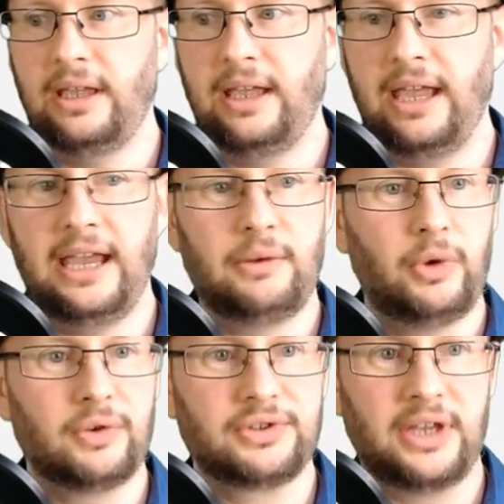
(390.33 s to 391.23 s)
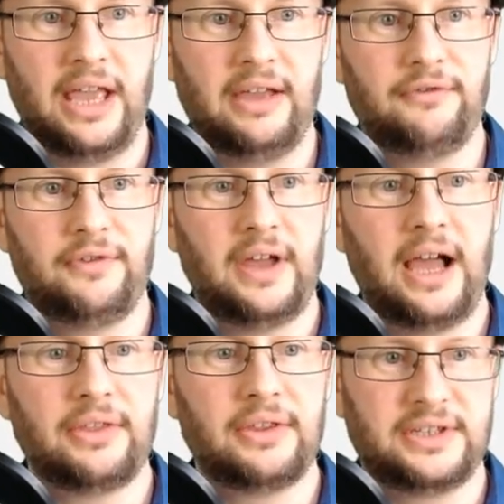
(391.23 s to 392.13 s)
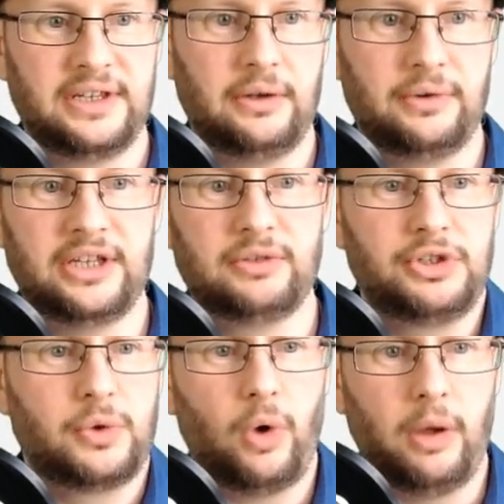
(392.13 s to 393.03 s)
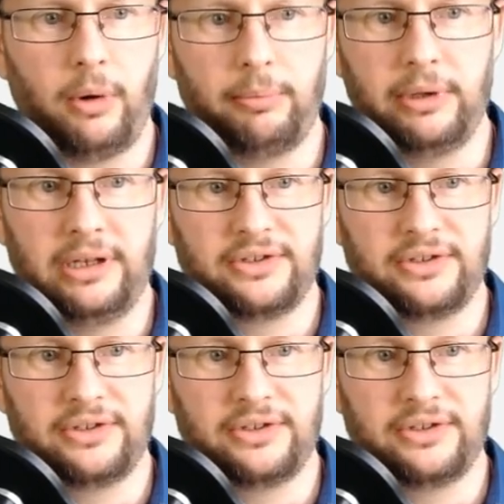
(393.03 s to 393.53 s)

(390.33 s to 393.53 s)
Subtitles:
And we also have other TLDs, which are quite popular.